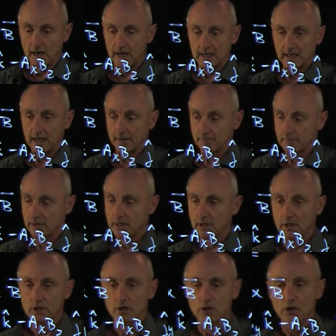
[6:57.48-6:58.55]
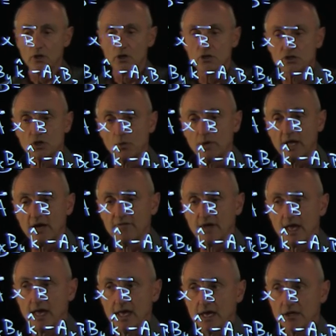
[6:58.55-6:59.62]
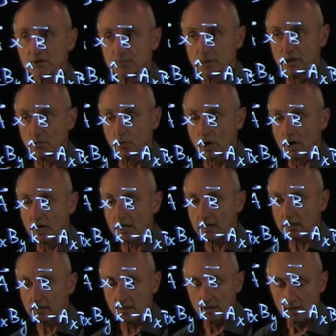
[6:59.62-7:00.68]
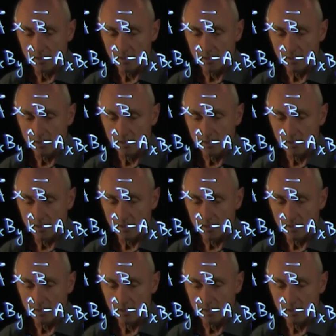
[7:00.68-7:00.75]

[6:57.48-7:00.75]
I hat. So we have ax by